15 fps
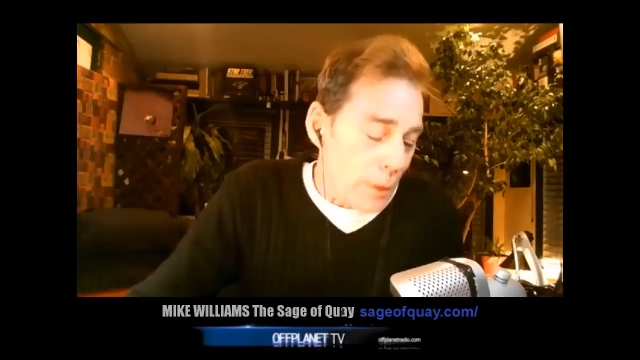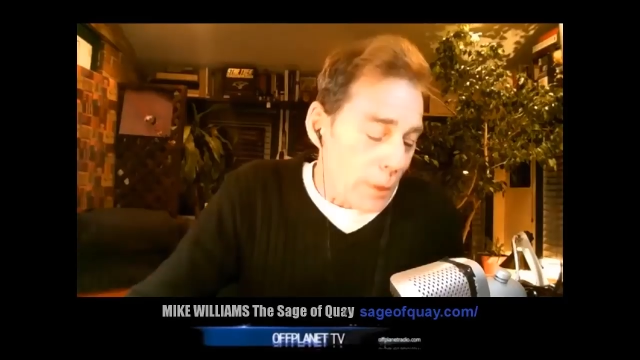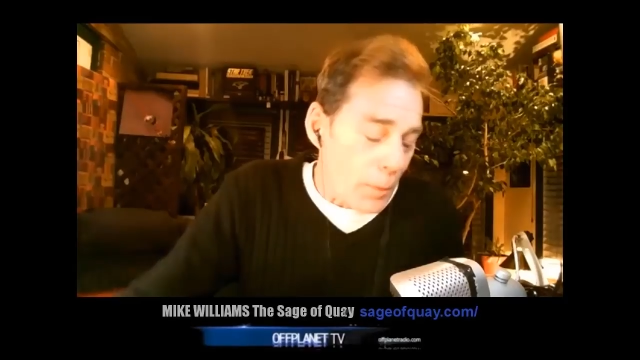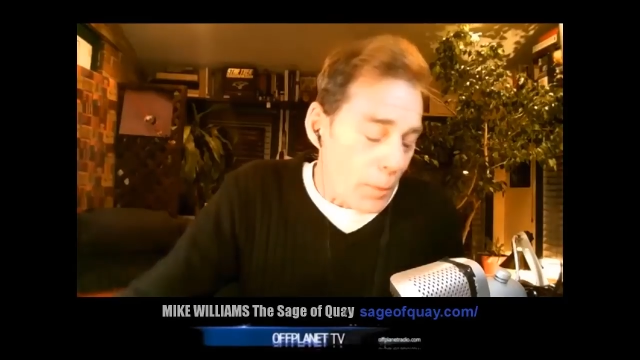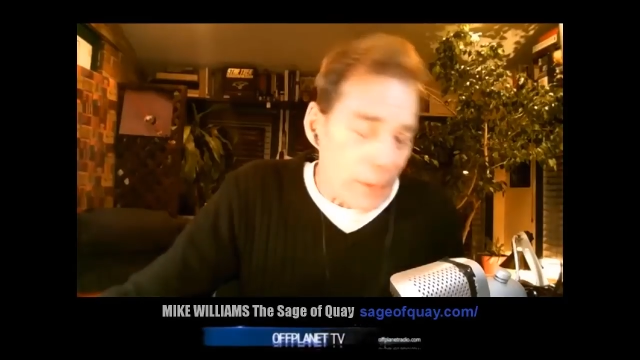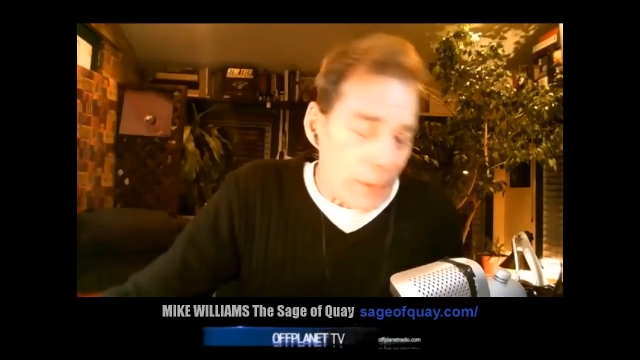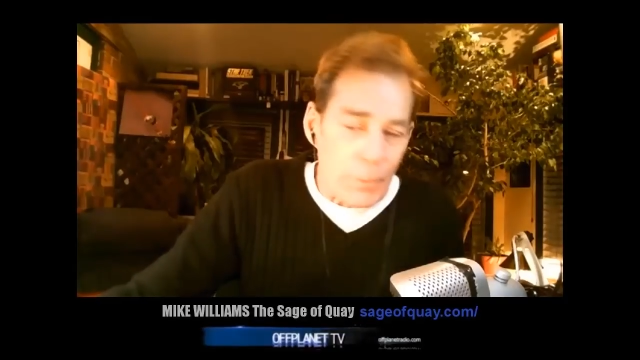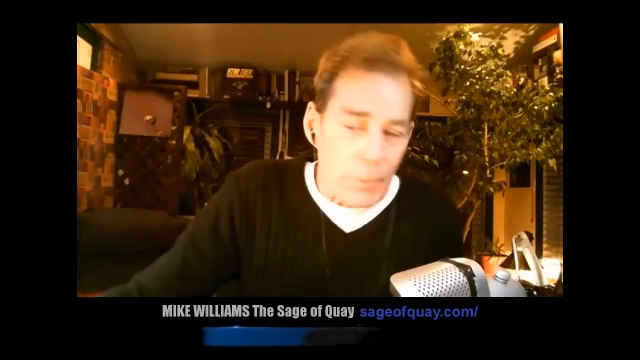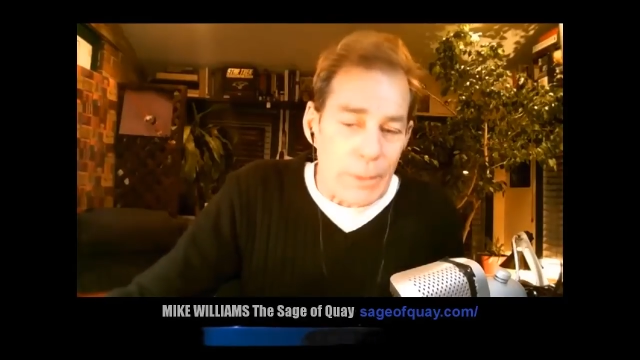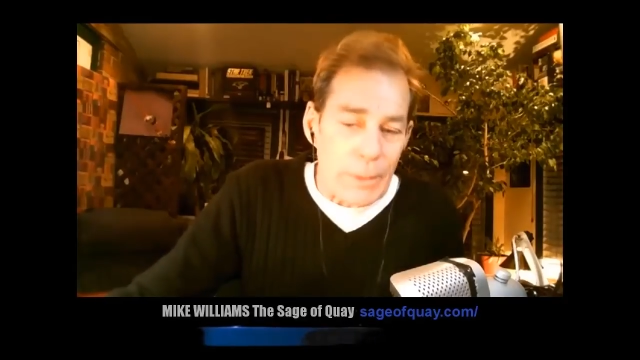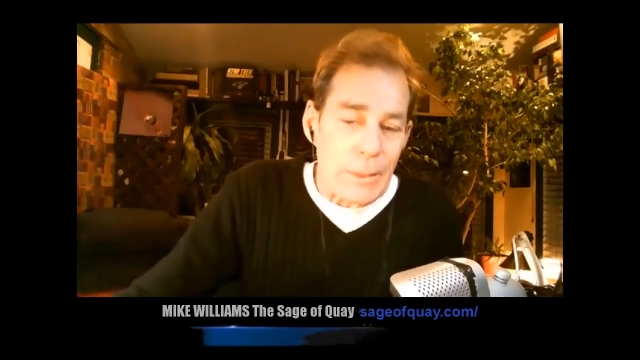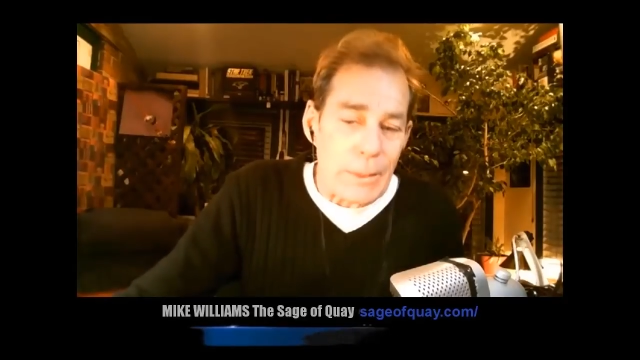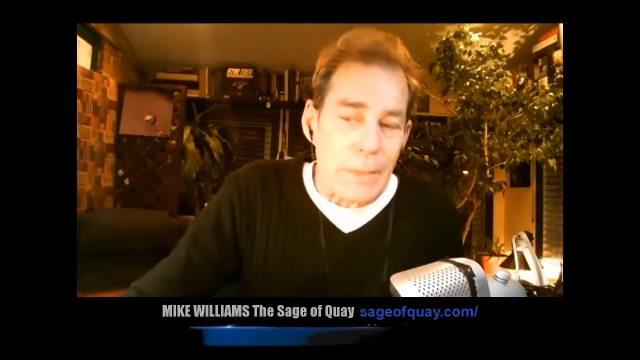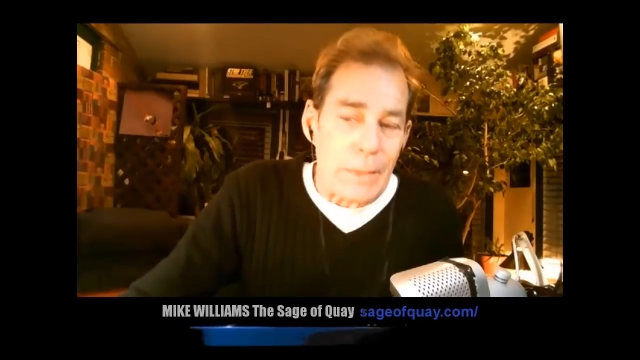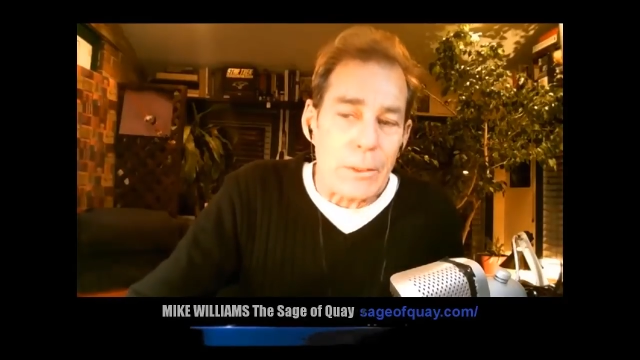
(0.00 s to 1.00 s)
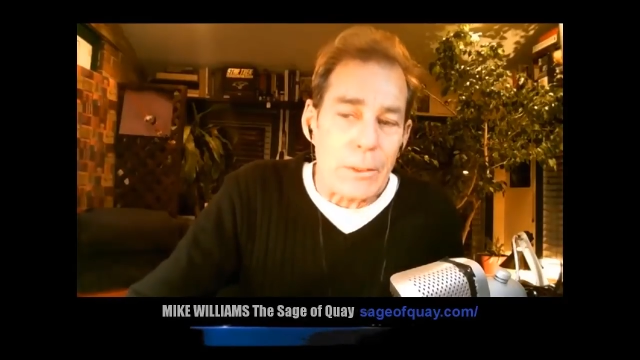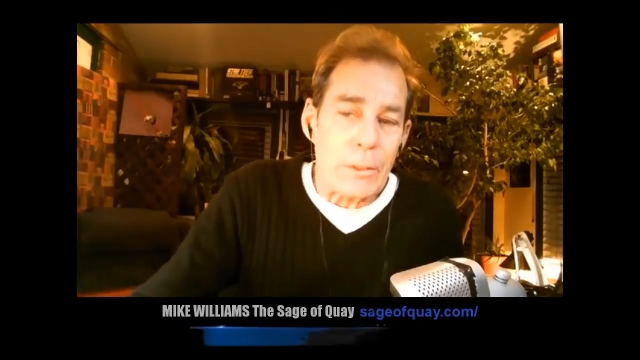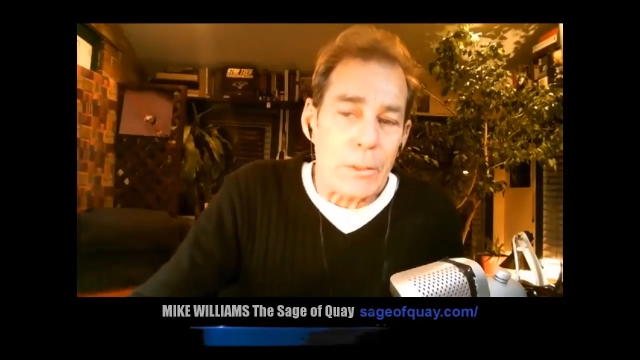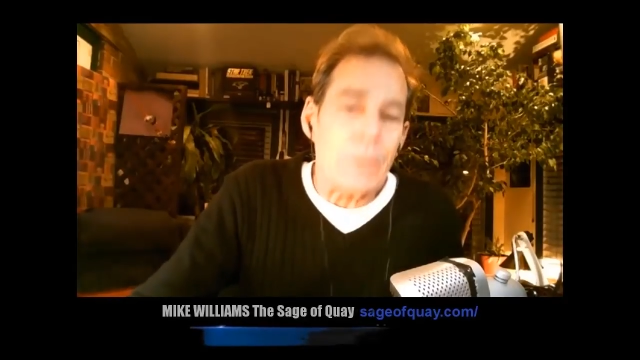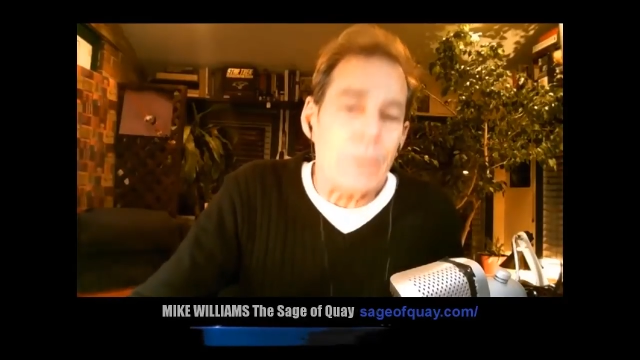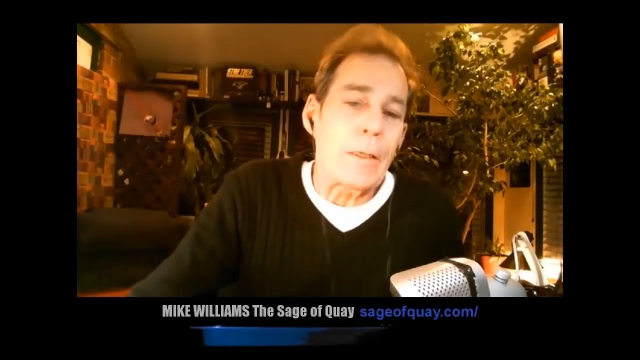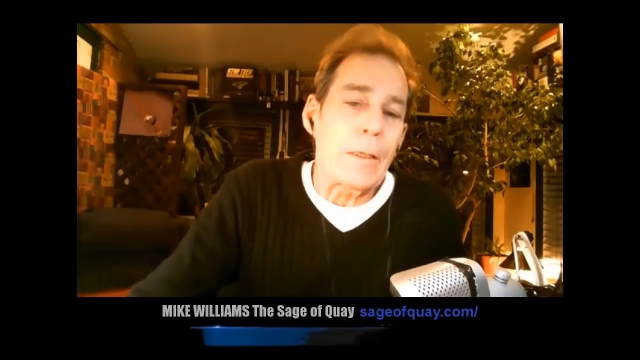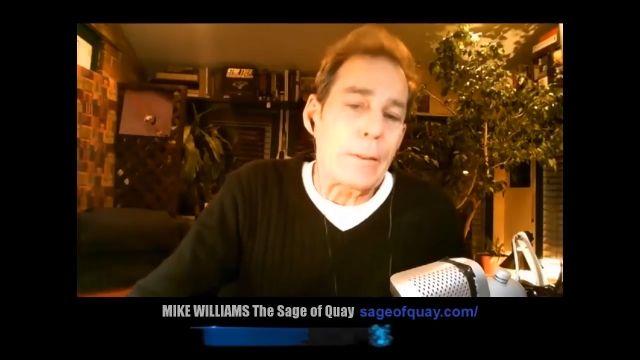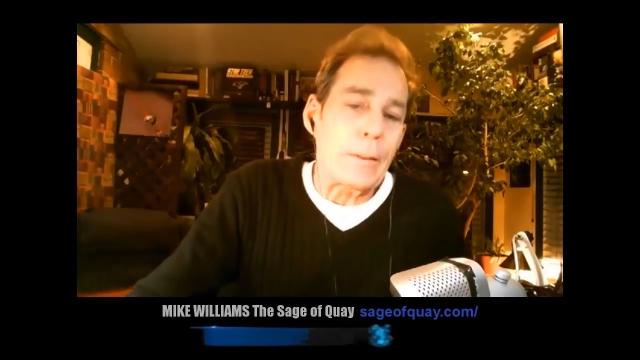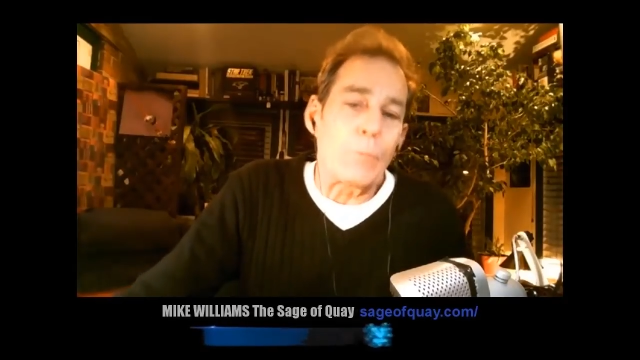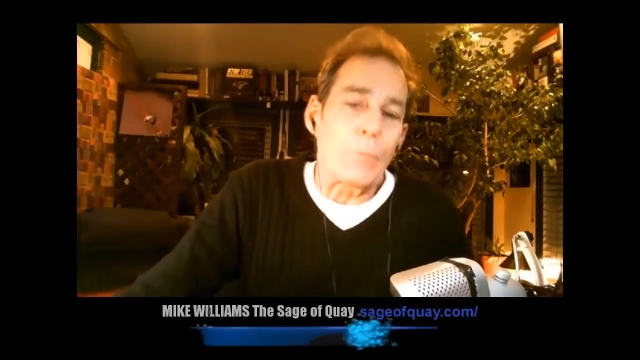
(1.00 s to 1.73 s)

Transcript: no, my my sense is that